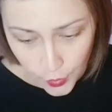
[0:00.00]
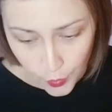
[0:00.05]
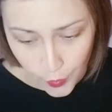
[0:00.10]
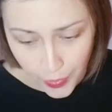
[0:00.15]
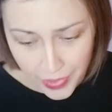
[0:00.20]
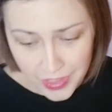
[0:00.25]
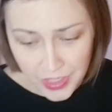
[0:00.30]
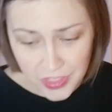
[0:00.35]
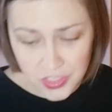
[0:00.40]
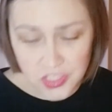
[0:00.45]
Why
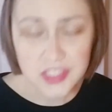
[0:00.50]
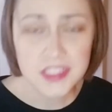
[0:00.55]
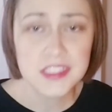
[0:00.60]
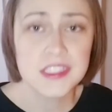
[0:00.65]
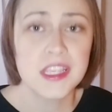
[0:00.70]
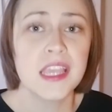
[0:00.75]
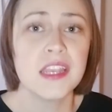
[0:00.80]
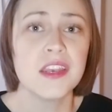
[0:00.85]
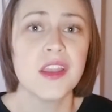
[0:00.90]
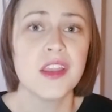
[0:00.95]
not just
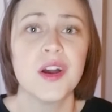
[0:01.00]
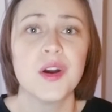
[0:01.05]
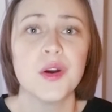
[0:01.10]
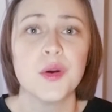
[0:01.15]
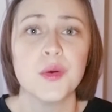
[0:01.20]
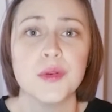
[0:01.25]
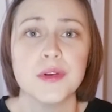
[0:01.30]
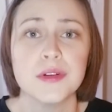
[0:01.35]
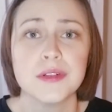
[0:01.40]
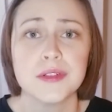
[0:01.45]
say
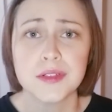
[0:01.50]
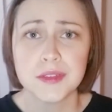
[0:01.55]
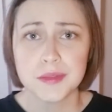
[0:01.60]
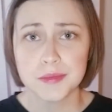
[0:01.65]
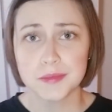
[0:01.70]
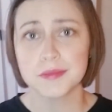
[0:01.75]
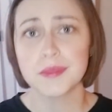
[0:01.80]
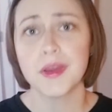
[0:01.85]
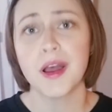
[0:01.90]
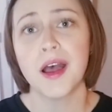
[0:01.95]
no?
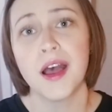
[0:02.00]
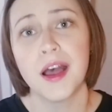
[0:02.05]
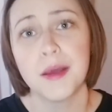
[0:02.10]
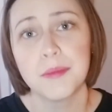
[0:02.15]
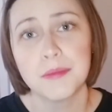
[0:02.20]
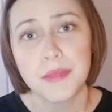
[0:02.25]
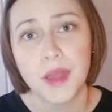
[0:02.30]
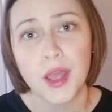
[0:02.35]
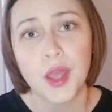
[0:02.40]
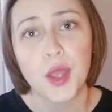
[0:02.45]

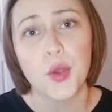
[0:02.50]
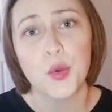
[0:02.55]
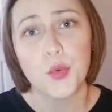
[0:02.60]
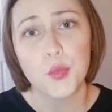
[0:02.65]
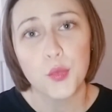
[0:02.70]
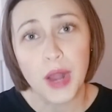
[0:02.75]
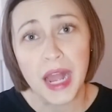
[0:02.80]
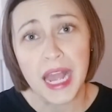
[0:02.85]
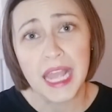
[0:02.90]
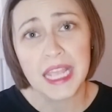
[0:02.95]
Mom.
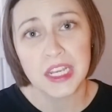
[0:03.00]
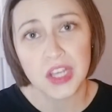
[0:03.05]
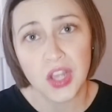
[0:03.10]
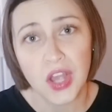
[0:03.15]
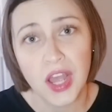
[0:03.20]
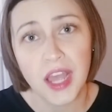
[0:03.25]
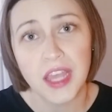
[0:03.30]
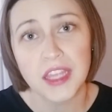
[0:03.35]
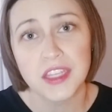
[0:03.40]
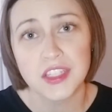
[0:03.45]
Why
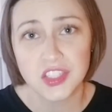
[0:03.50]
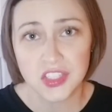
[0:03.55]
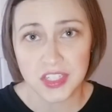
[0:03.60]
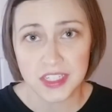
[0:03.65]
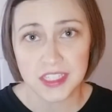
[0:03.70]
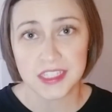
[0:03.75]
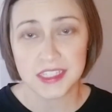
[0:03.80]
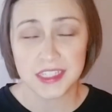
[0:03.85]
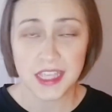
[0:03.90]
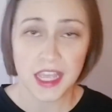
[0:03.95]
not
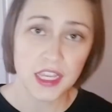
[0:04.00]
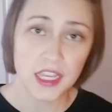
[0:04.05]
just say